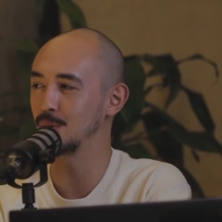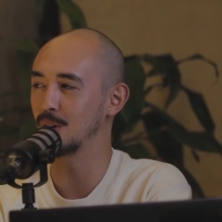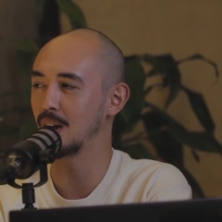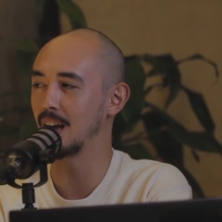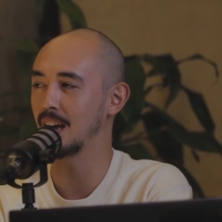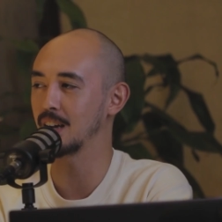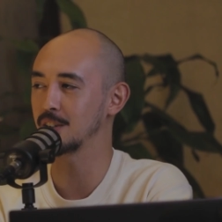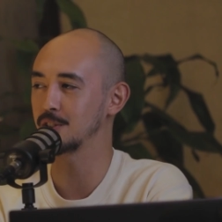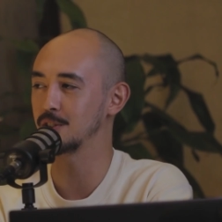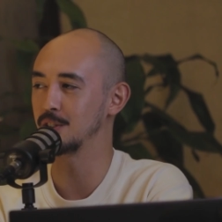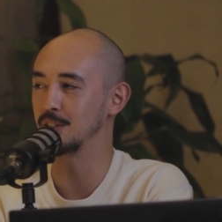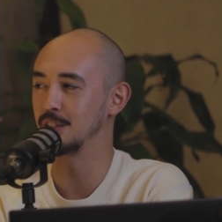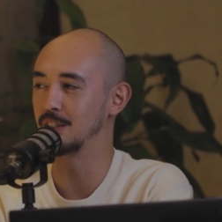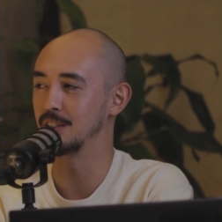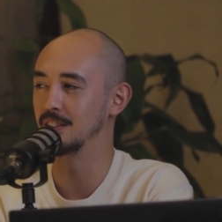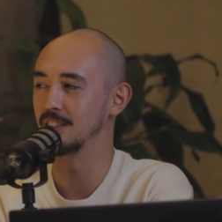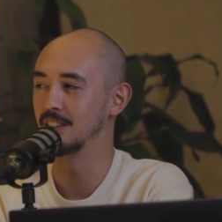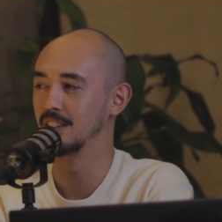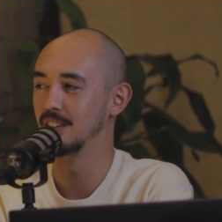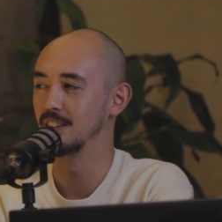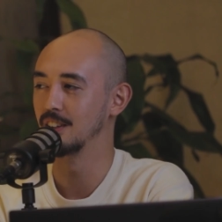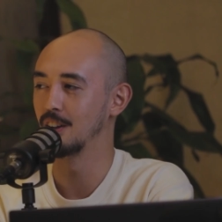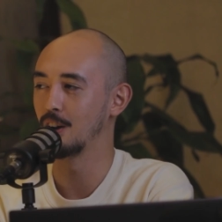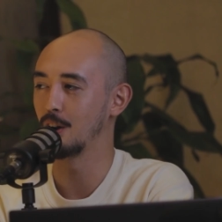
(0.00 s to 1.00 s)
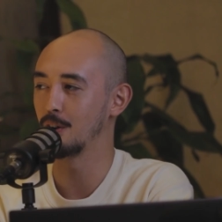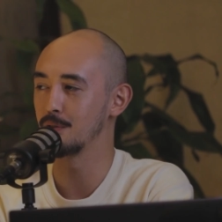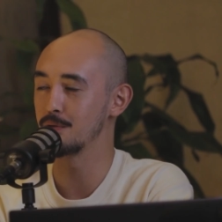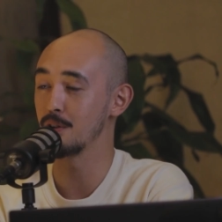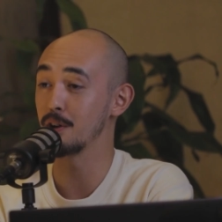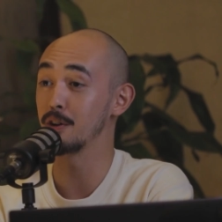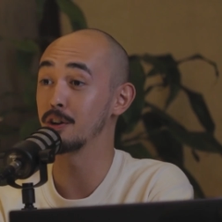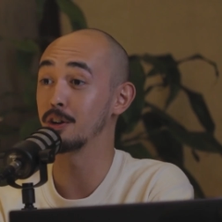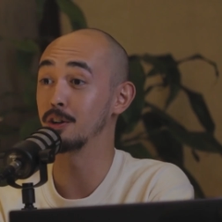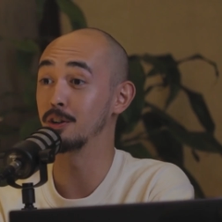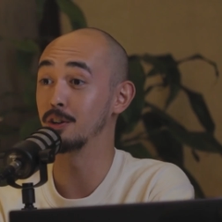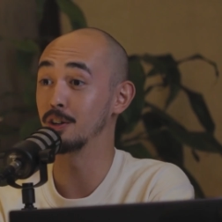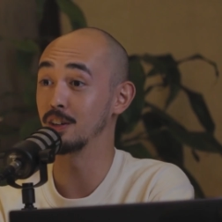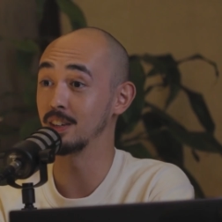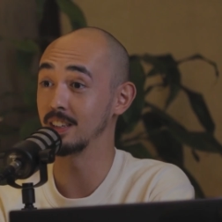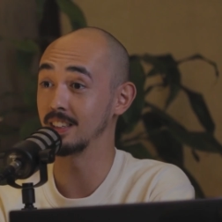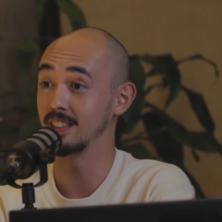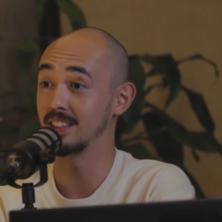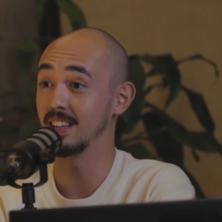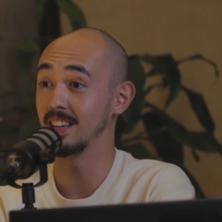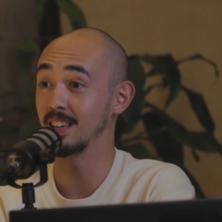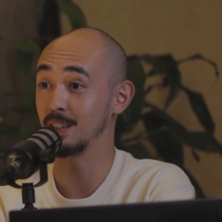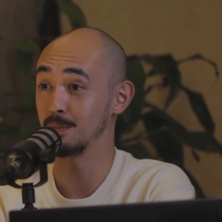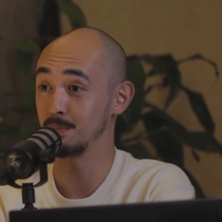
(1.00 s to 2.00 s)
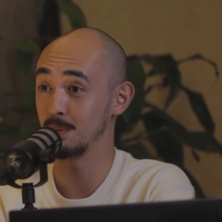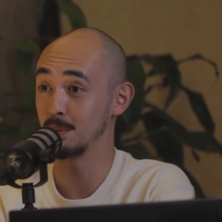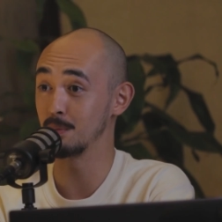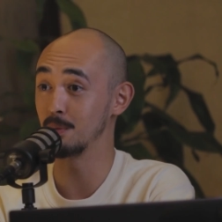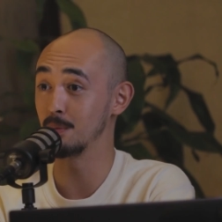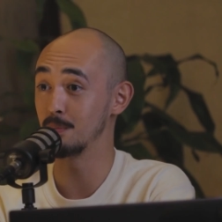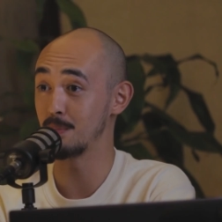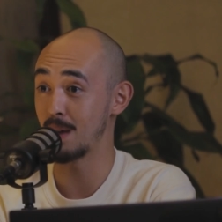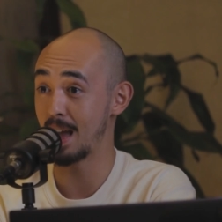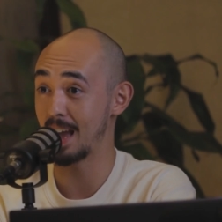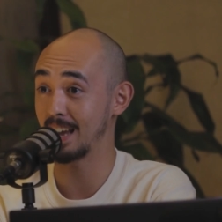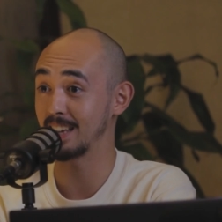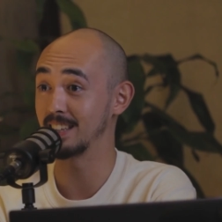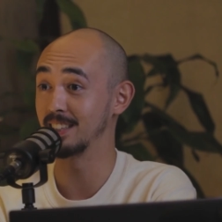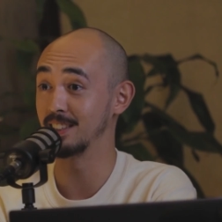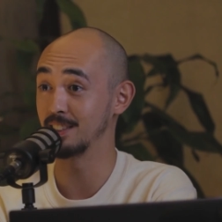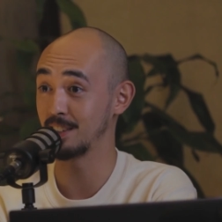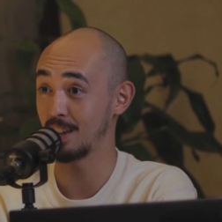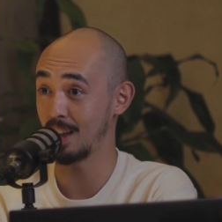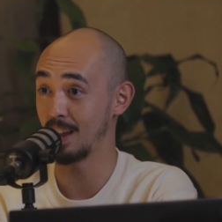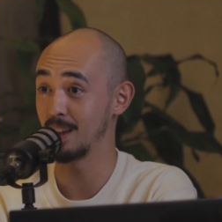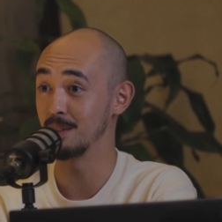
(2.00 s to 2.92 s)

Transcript: you actually are very good at taking people back in